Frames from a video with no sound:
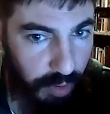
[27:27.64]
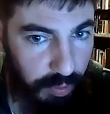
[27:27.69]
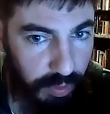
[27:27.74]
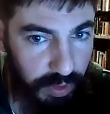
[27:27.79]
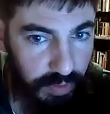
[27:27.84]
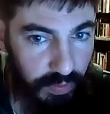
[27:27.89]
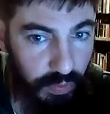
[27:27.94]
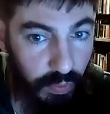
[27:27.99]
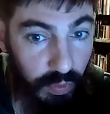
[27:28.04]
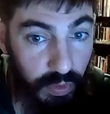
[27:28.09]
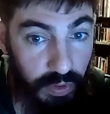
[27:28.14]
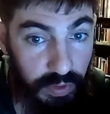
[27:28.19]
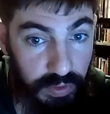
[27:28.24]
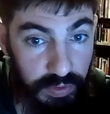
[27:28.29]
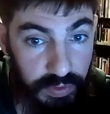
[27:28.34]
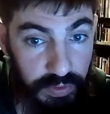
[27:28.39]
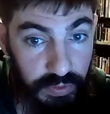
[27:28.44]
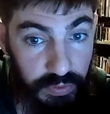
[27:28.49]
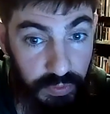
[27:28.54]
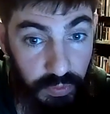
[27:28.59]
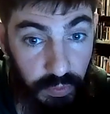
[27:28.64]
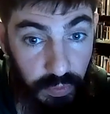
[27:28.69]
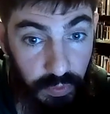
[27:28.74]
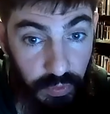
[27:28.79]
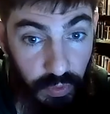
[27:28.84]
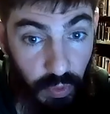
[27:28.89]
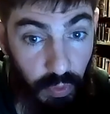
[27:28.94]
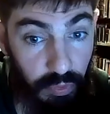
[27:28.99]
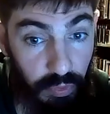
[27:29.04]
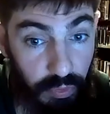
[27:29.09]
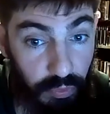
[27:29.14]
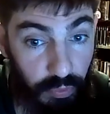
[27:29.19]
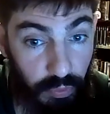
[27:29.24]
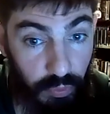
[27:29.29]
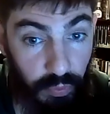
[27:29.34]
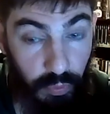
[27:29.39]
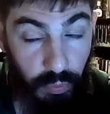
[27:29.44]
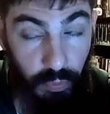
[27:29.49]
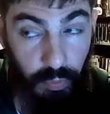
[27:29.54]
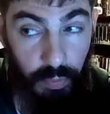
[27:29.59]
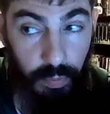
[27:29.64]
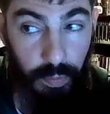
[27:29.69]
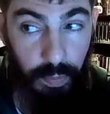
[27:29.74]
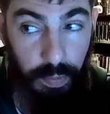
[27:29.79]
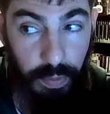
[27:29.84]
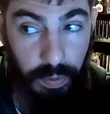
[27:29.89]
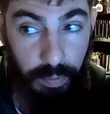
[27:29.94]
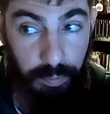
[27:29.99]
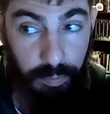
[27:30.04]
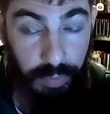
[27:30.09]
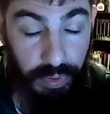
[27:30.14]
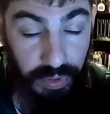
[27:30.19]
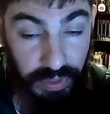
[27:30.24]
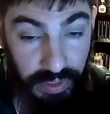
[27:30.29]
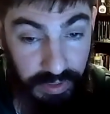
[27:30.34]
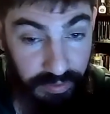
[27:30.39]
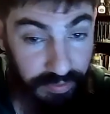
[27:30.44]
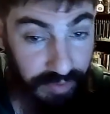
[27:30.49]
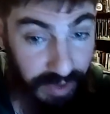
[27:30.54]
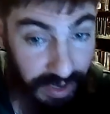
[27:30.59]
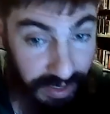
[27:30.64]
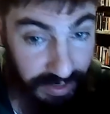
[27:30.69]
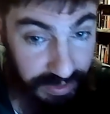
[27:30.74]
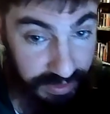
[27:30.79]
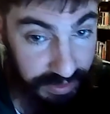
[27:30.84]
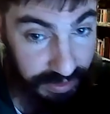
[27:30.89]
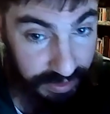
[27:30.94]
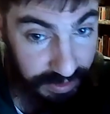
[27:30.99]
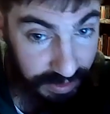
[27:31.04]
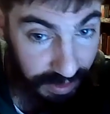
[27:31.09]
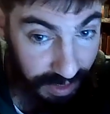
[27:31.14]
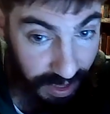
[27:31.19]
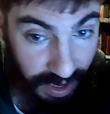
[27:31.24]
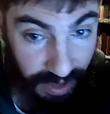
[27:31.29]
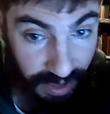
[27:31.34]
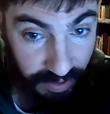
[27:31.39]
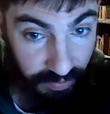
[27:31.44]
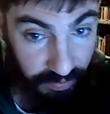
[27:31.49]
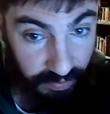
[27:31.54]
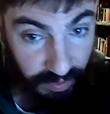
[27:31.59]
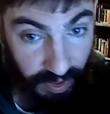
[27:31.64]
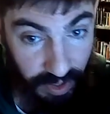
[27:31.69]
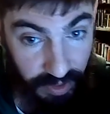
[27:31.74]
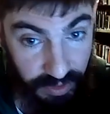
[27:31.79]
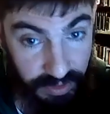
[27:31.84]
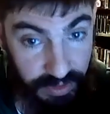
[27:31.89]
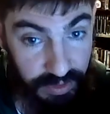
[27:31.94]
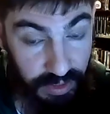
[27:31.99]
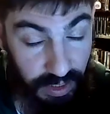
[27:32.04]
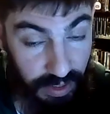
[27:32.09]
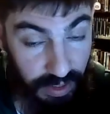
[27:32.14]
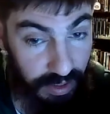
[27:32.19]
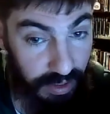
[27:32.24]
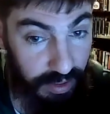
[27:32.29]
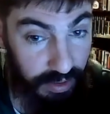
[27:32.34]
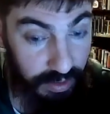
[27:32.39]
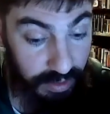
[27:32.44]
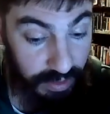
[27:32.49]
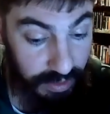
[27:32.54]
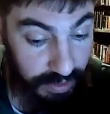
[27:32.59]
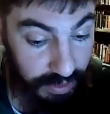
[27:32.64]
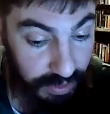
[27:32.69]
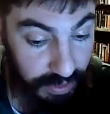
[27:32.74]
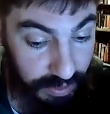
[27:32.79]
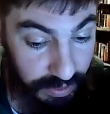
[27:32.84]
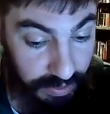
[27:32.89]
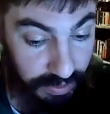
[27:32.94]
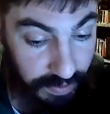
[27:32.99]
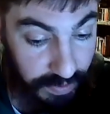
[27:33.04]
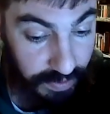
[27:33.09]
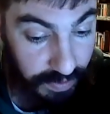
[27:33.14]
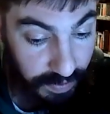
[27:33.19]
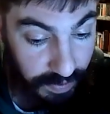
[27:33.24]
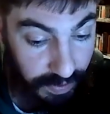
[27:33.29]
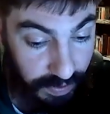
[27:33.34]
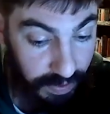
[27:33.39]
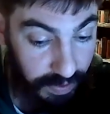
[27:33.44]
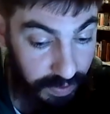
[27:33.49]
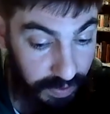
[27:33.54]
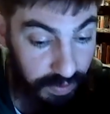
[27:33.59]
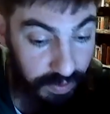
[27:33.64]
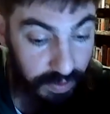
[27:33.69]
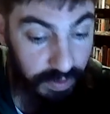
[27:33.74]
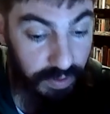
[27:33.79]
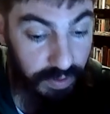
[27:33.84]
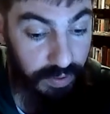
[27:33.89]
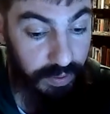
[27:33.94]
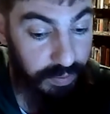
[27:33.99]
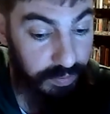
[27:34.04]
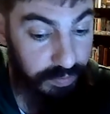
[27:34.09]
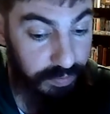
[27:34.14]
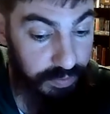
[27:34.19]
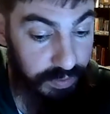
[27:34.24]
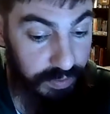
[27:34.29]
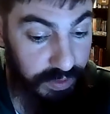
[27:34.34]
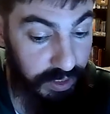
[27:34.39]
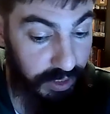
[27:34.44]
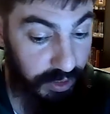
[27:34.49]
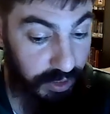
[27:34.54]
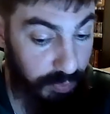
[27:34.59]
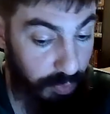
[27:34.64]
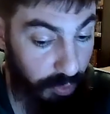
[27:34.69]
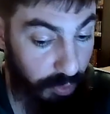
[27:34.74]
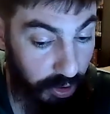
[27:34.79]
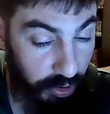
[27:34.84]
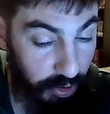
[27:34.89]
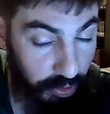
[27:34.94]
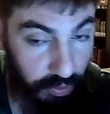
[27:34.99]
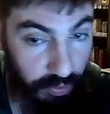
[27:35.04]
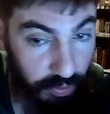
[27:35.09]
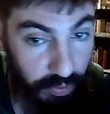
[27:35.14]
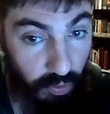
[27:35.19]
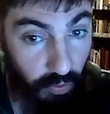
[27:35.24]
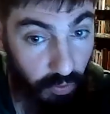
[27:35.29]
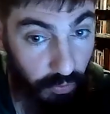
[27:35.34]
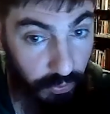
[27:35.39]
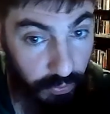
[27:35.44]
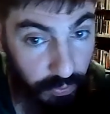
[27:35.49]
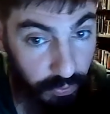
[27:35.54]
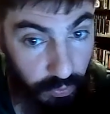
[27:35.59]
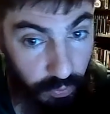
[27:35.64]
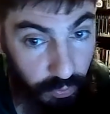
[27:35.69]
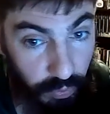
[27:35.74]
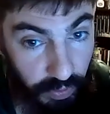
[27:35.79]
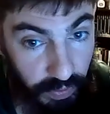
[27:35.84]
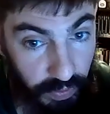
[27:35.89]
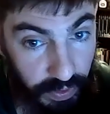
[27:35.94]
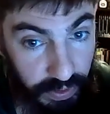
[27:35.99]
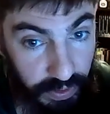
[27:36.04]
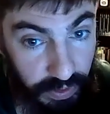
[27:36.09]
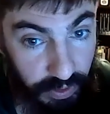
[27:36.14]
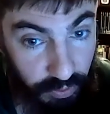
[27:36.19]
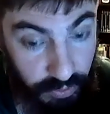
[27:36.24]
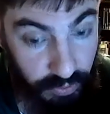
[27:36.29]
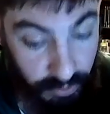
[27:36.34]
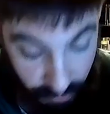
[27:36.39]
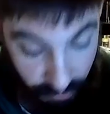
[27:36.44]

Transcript: I believe it was, going through PolitiFacts, lack of facts, and the uh, Dennis Prager article where he goes